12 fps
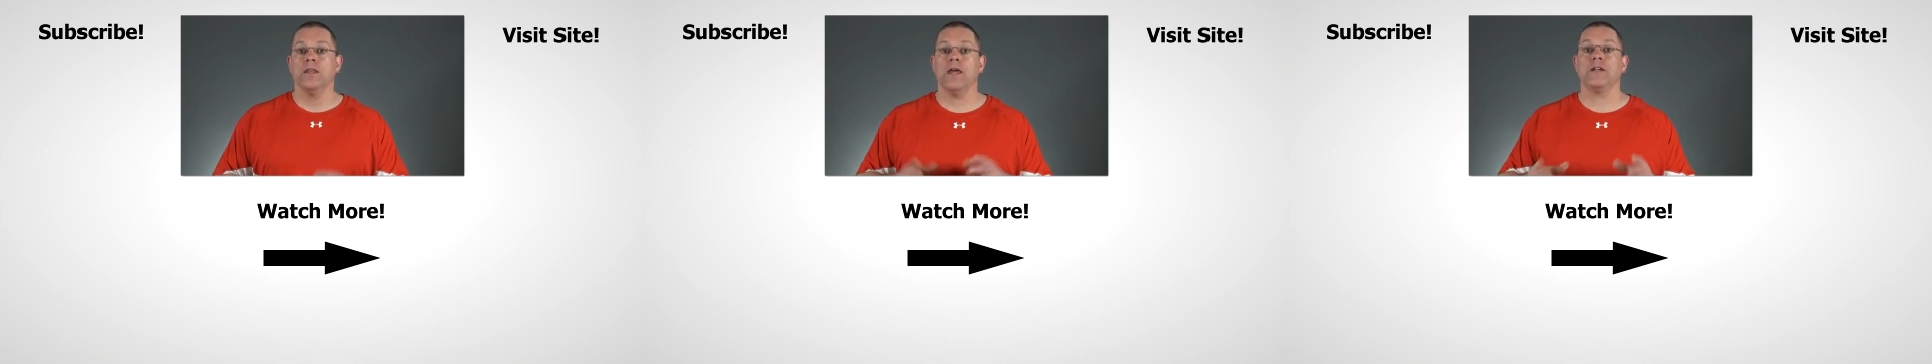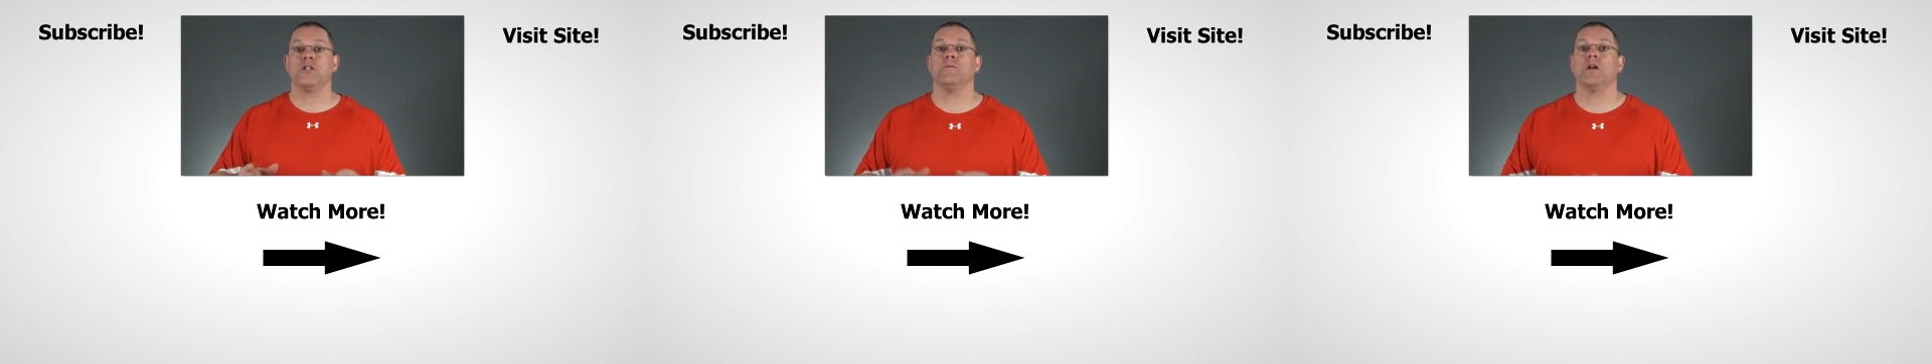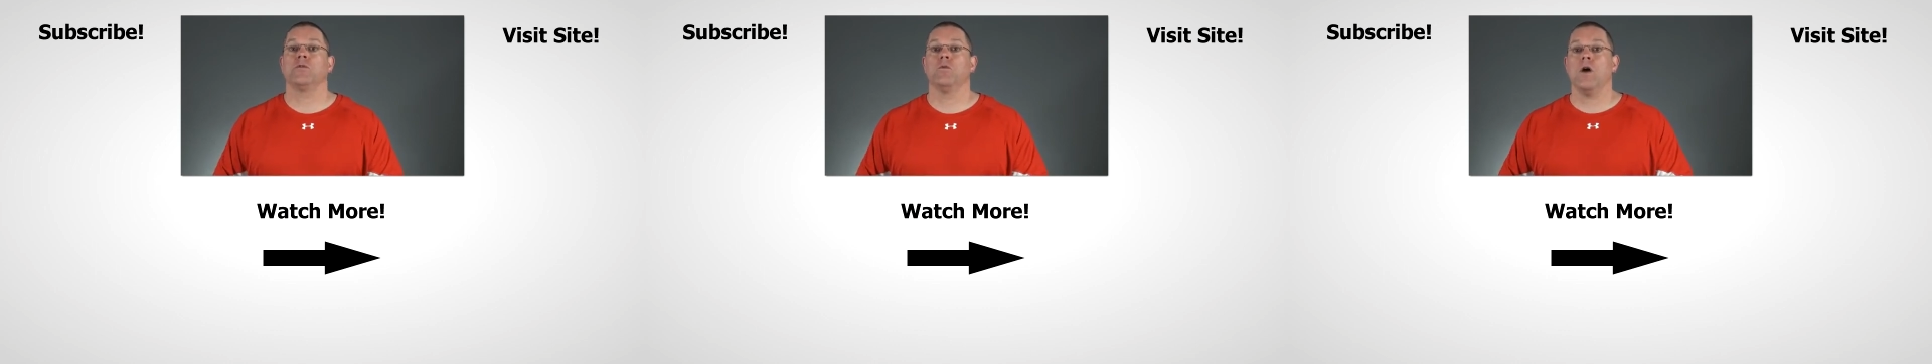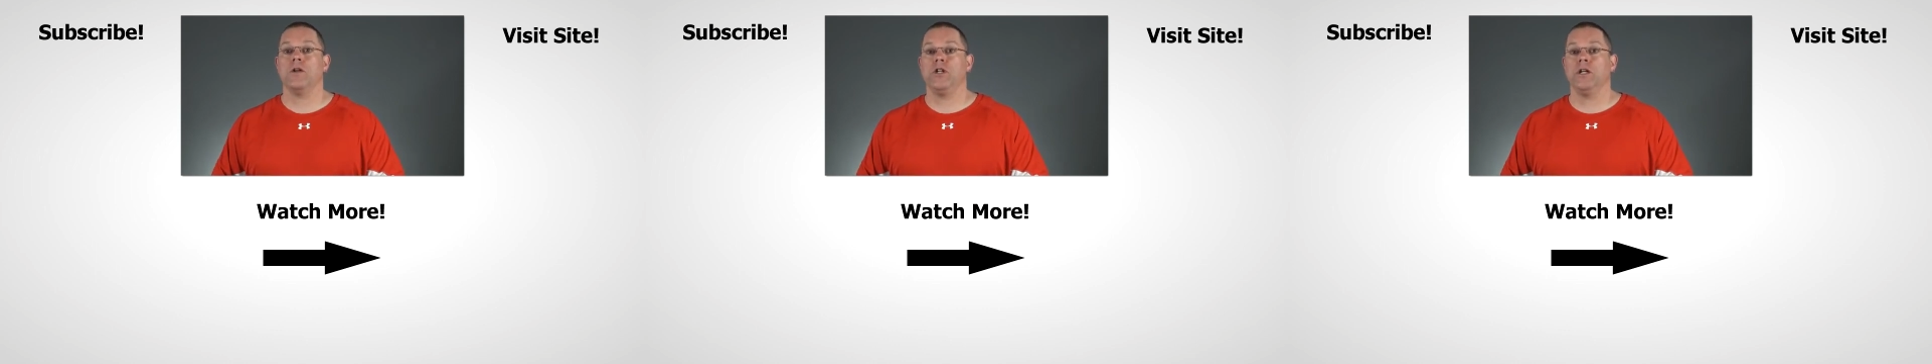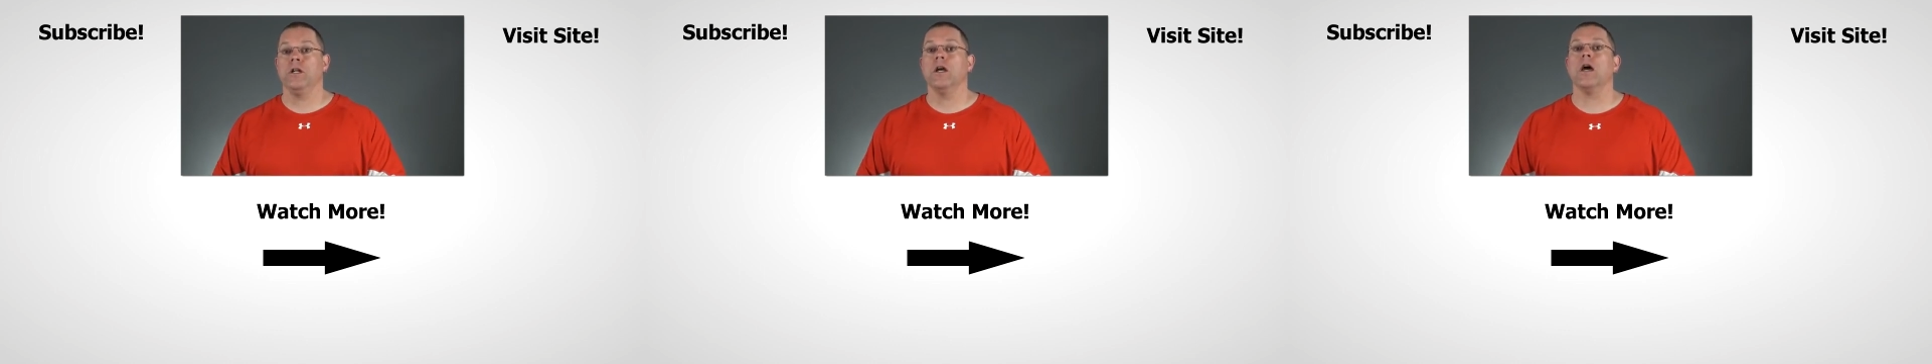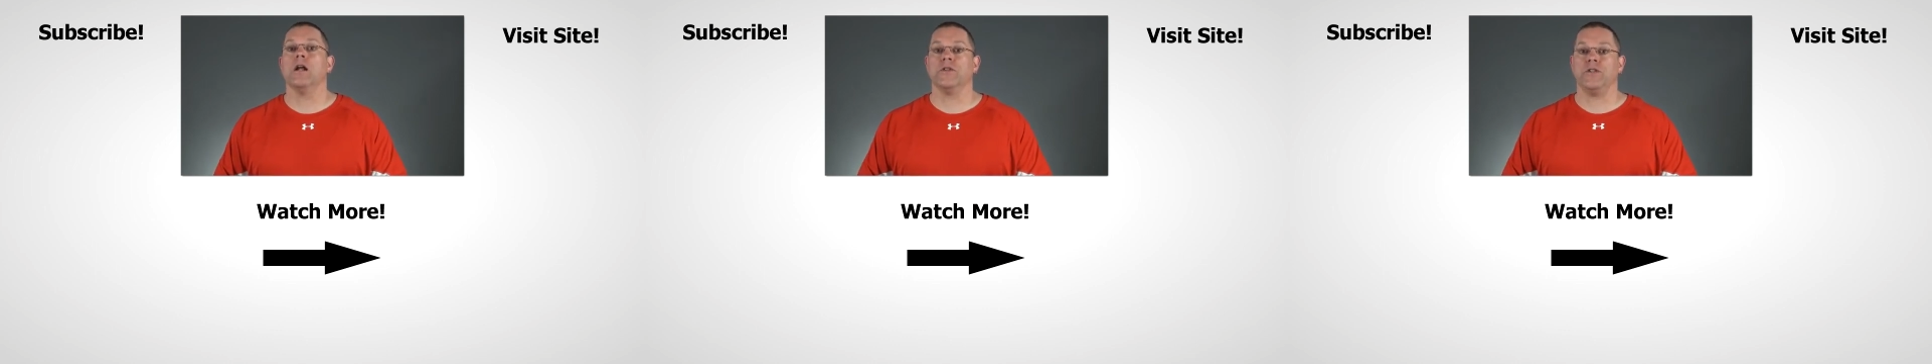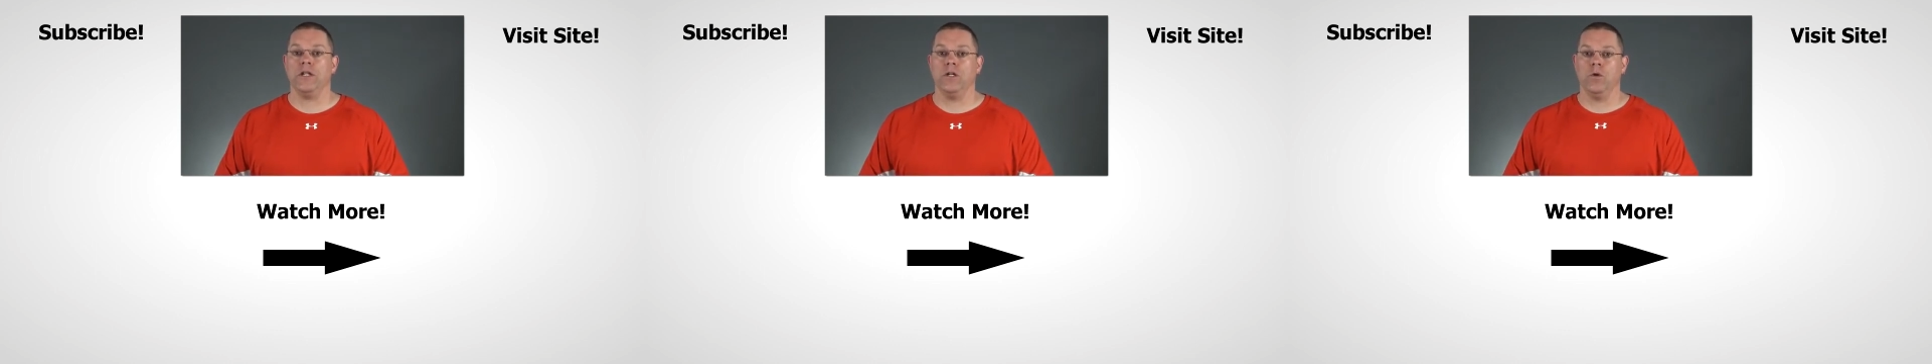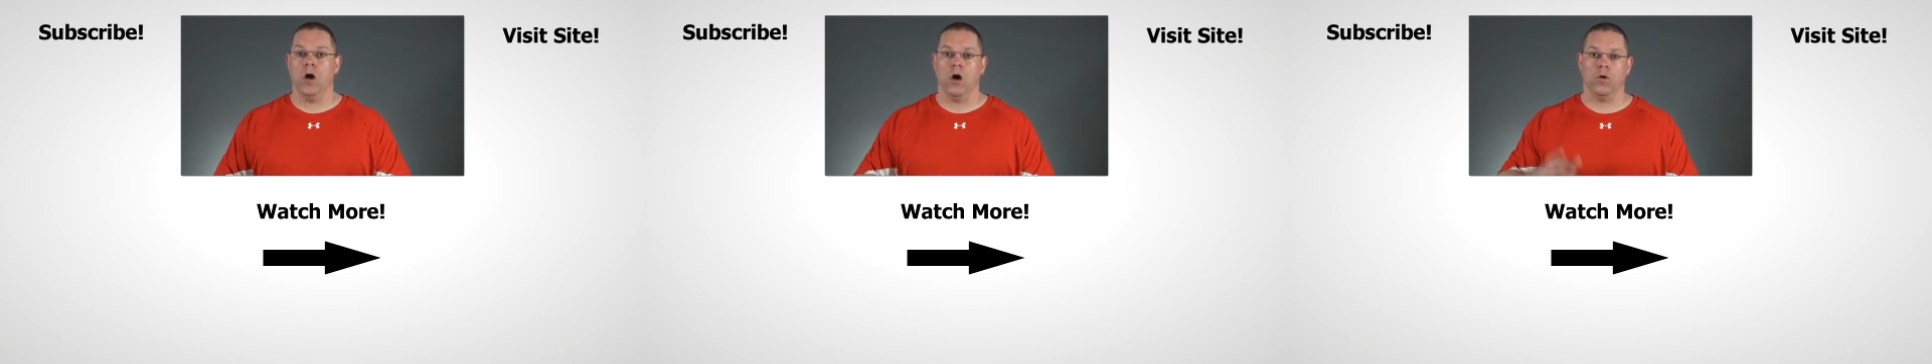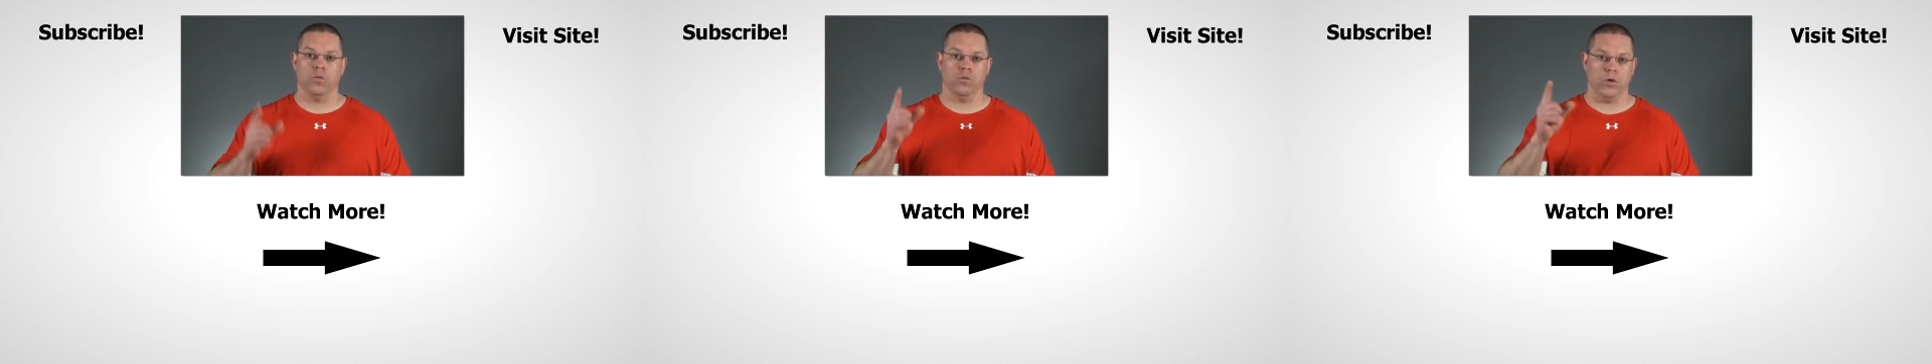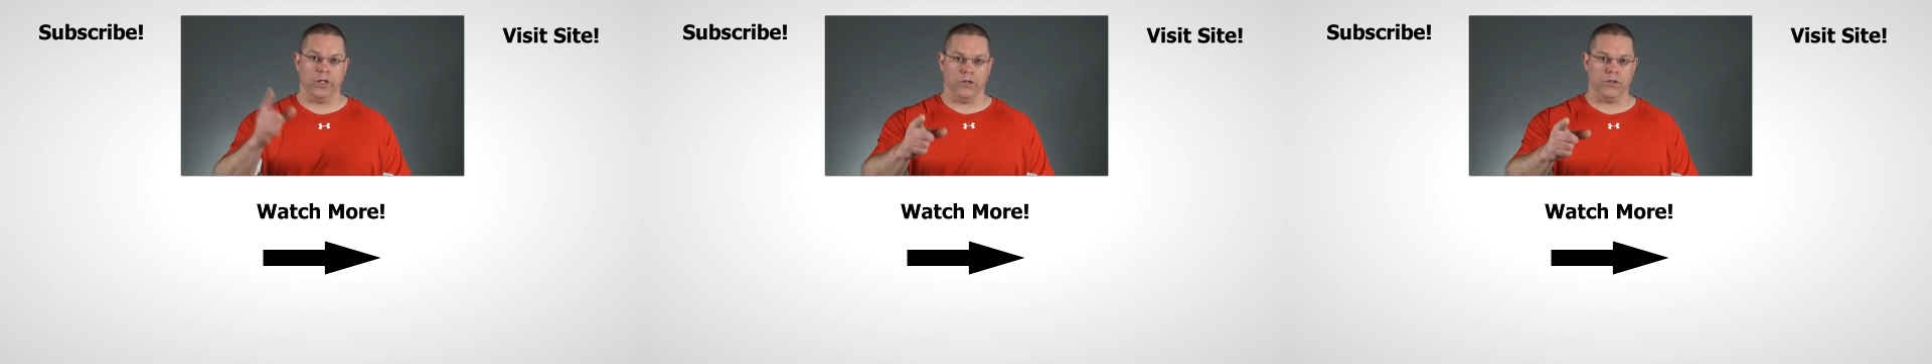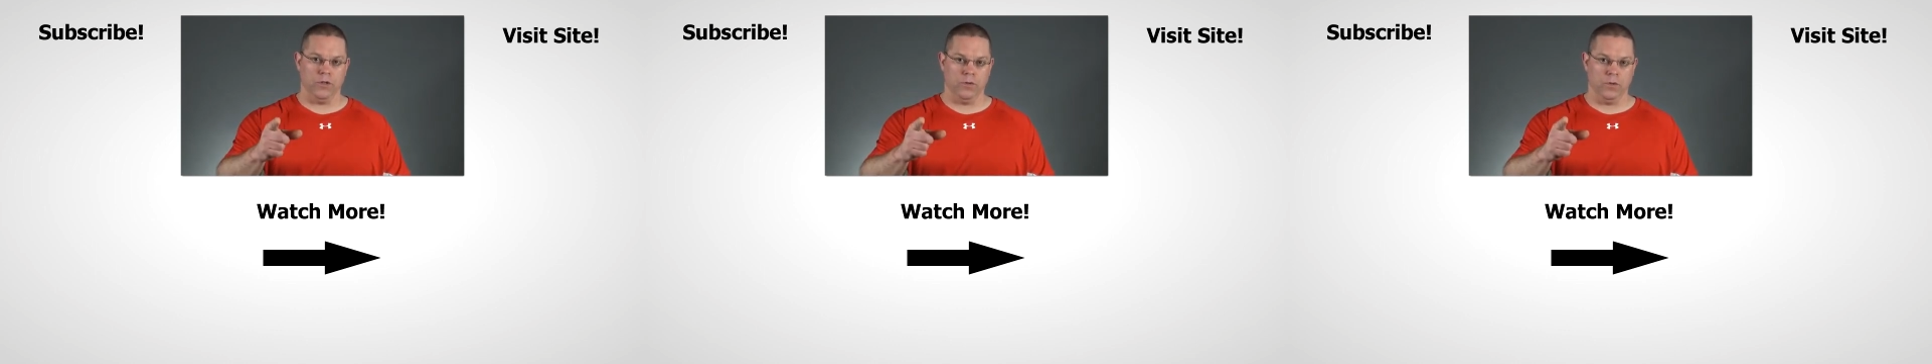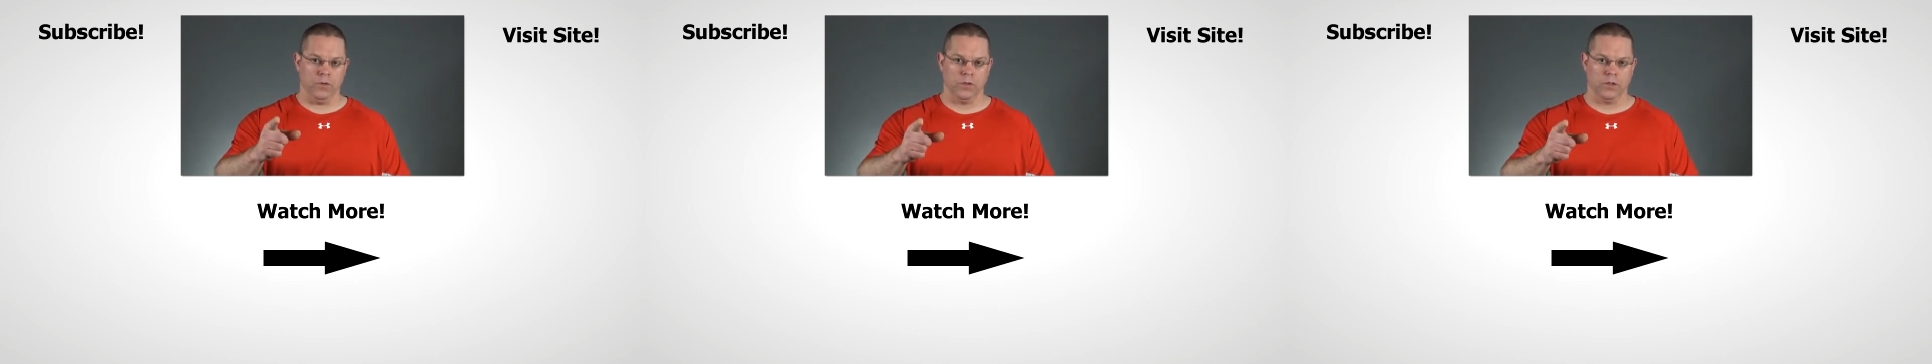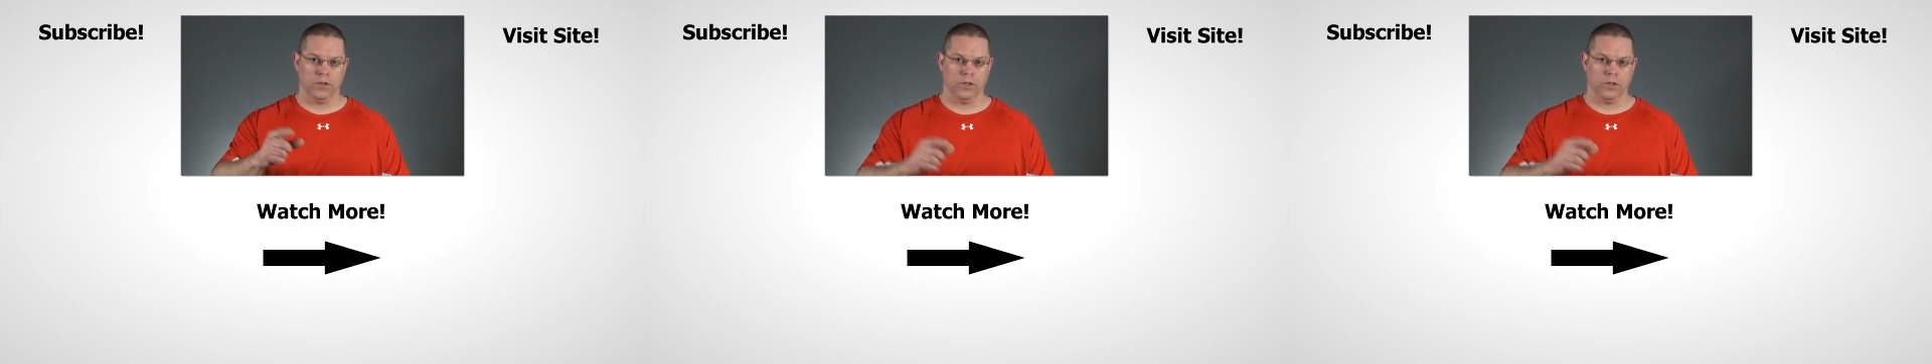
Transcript: Thanks so much for watching, and I'll see you really soon.